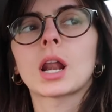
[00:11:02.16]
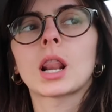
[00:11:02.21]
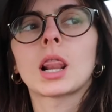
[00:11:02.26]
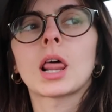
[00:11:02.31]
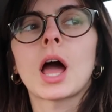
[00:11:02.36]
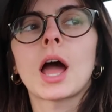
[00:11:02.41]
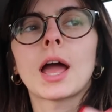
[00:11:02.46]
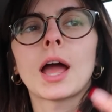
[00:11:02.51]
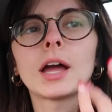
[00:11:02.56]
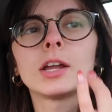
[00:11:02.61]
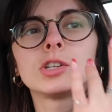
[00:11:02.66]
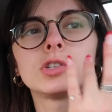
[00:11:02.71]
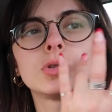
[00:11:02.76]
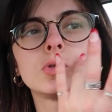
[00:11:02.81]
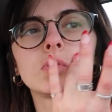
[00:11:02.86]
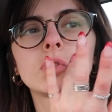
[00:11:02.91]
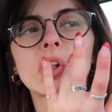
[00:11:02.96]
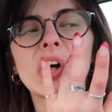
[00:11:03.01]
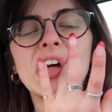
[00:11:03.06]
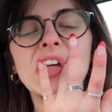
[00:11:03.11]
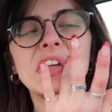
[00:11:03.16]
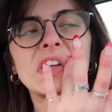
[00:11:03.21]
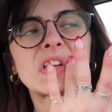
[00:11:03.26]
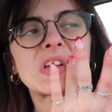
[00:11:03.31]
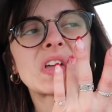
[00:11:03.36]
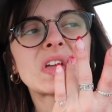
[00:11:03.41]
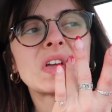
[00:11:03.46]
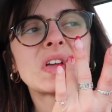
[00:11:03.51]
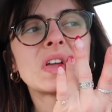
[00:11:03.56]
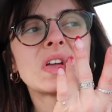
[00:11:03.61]
gonna lie. I do like
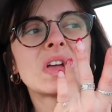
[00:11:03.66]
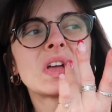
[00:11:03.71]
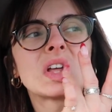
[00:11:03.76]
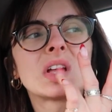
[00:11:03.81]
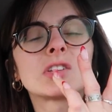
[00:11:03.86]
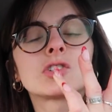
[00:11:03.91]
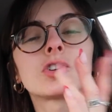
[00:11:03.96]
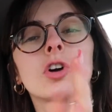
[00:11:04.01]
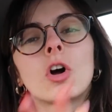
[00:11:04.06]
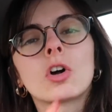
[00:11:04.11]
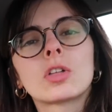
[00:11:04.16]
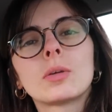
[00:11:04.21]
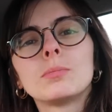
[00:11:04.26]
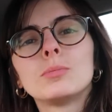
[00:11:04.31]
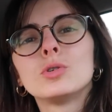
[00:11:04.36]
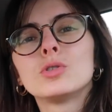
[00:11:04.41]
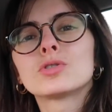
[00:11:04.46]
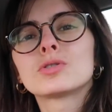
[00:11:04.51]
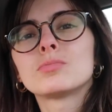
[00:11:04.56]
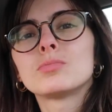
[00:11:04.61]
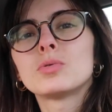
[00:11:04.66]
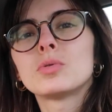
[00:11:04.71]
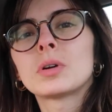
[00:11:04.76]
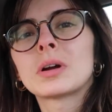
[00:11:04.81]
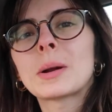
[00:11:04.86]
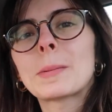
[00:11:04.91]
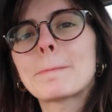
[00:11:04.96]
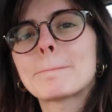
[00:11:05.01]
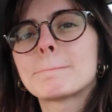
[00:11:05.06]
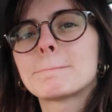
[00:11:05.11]
chocolate mousse
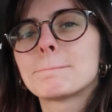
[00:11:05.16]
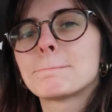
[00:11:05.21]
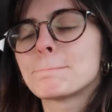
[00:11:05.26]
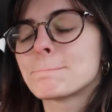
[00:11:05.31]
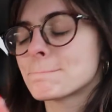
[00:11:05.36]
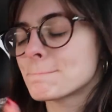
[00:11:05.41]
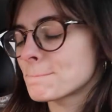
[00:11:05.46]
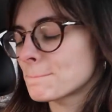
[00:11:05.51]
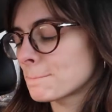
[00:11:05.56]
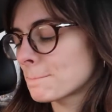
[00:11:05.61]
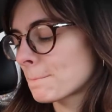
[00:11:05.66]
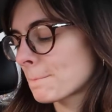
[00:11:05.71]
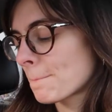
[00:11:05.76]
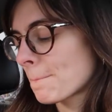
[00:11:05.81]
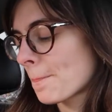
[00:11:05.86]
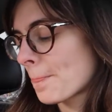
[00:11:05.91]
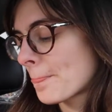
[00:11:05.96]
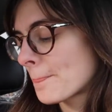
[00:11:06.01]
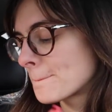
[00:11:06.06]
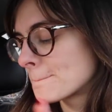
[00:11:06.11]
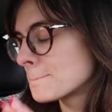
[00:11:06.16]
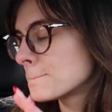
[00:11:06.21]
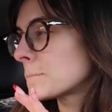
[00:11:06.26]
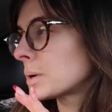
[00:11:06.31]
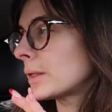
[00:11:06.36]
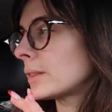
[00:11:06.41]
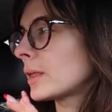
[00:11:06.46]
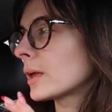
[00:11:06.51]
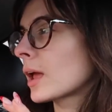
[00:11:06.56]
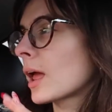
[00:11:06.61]
more,
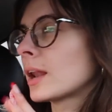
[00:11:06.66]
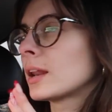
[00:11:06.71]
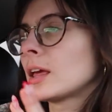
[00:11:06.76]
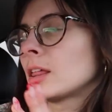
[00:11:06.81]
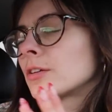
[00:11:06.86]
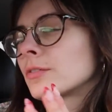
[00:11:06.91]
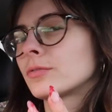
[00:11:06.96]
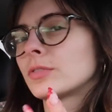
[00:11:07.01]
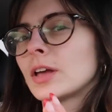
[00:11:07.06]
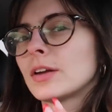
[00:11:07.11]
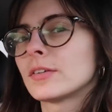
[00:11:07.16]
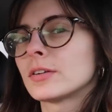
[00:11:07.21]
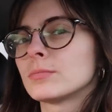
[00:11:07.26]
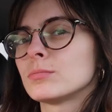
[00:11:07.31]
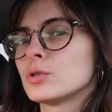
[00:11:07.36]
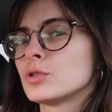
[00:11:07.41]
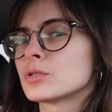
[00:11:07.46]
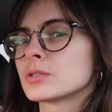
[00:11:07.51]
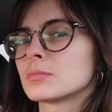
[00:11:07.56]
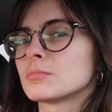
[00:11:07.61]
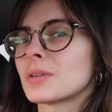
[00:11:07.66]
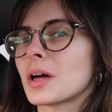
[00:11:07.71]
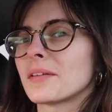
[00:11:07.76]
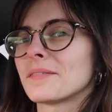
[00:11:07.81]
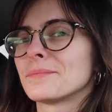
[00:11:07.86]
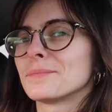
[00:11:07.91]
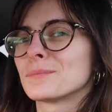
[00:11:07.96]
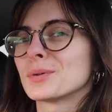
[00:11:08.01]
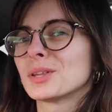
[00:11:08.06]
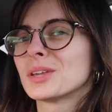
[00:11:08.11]
but like any other flavored mousse, I'm not
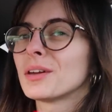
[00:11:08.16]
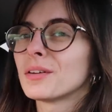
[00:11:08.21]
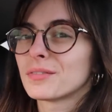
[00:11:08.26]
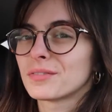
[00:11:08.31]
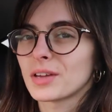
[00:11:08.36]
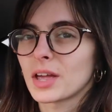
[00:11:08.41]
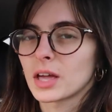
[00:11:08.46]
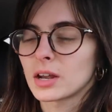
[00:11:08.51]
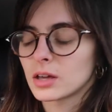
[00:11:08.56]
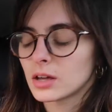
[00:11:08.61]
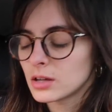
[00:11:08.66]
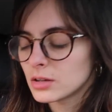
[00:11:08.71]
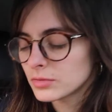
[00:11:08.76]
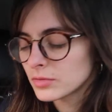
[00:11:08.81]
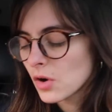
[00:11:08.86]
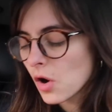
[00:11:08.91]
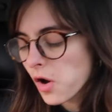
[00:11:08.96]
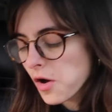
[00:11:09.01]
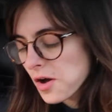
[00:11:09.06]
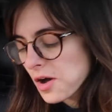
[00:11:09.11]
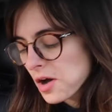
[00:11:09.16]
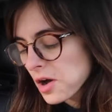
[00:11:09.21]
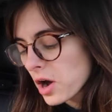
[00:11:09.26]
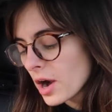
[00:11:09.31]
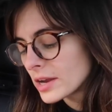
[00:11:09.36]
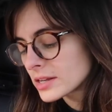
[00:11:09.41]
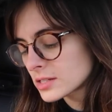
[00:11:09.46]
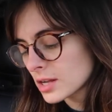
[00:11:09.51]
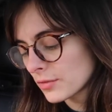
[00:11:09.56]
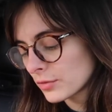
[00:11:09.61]
really a fan of.
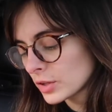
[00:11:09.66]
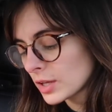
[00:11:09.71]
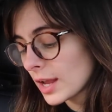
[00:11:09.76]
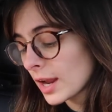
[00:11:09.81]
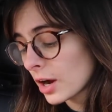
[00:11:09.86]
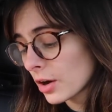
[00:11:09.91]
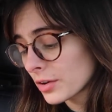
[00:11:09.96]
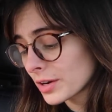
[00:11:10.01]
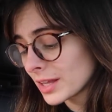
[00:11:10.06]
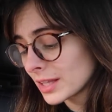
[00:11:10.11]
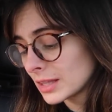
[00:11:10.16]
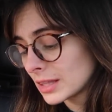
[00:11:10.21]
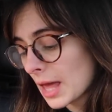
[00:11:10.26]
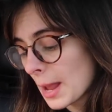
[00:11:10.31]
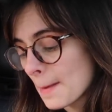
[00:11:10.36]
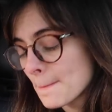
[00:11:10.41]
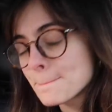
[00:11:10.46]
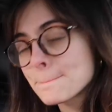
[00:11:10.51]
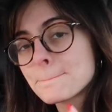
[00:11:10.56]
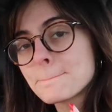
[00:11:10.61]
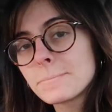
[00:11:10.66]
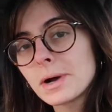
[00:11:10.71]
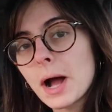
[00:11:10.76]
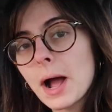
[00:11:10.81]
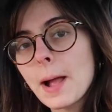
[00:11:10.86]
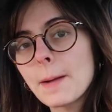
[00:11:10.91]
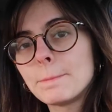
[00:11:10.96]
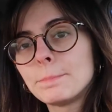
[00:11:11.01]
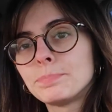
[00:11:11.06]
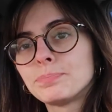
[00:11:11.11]
It's definitely airy and light,
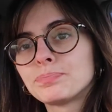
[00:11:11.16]
but